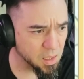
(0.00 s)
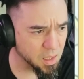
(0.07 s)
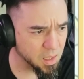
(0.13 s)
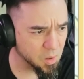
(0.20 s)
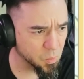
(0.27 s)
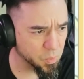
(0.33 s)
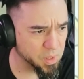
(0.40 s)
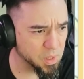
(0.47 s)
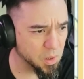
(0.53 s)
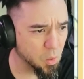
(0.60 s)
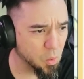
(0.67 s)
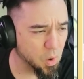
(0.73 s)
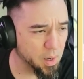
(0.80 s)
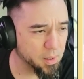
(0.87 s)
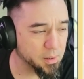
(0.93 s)
we
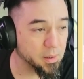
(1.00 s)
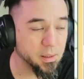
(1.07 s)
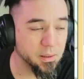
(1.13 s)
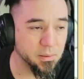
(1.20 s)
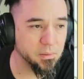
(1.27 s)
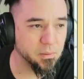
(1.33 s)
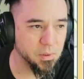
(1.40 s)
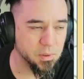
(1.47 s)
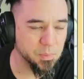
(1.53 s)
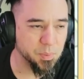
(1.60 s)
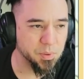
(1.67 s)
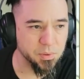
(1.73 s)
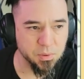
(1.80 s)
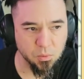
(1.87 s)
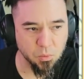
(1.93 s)
acquired this
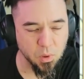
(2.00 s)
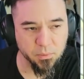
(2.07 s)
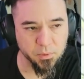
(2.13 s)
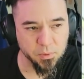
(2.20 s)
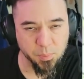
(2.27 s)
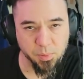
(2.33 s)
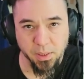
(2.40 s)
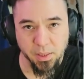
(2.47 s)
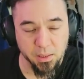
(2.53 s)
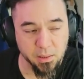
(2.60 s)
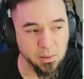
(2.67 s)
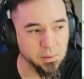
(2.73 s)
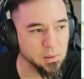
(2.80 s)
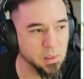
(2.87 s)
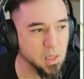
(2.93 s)
person, whoever's playing
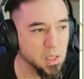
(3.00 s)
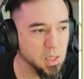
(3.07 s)
this